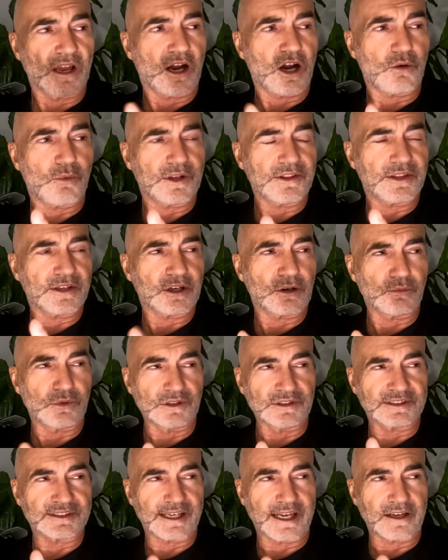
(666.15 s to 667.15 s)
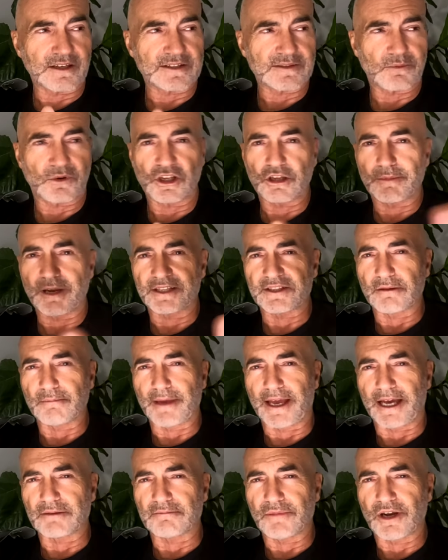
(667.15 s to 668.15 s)
One thing I will say as well about the
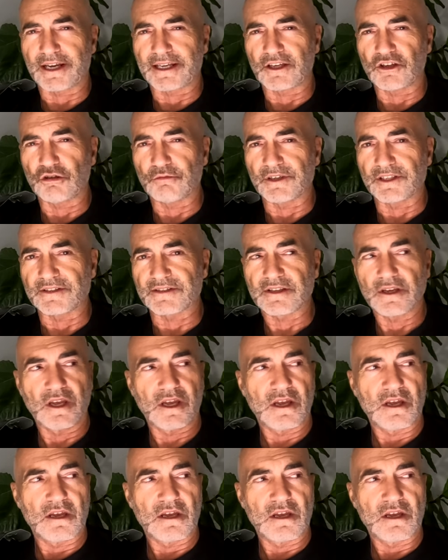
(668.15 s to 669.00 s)
mountain bike helmets,